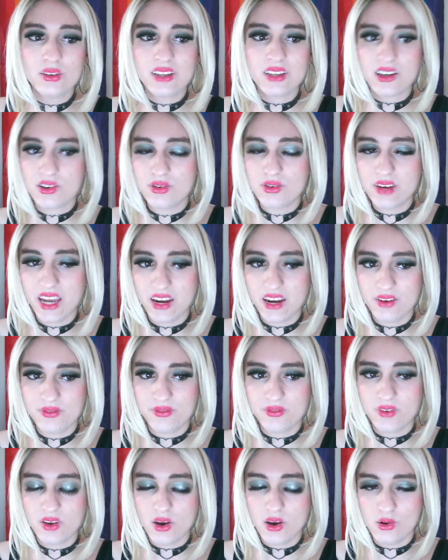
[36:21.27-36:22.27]
are creative
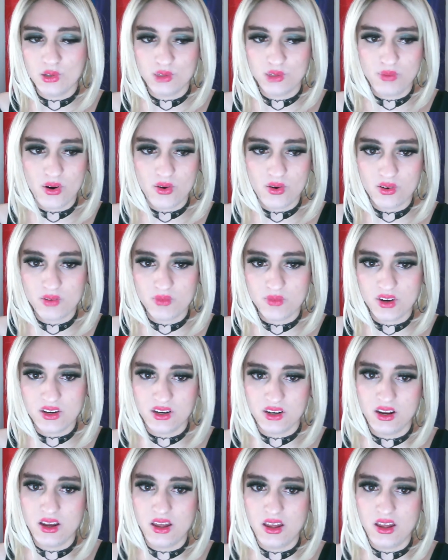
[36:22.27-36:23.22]
ghost Pokemon.